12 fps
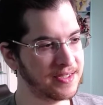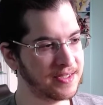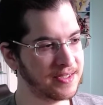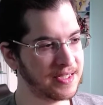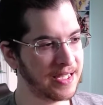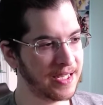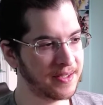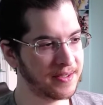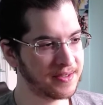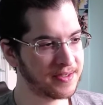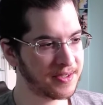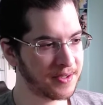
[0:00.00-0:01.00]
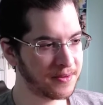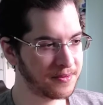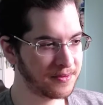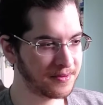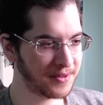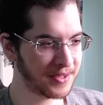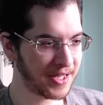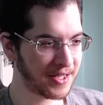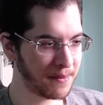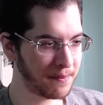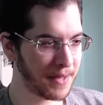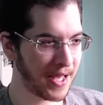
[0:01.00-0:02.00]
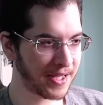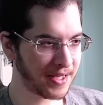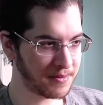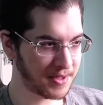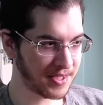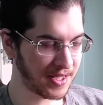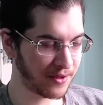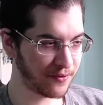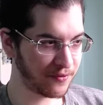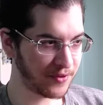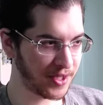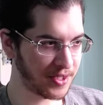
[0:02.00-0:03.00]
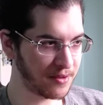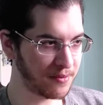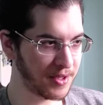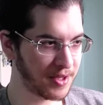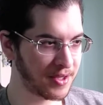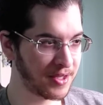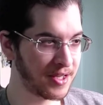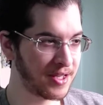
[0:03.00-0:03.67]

Yeah, so when I come back, I'm just like flooded with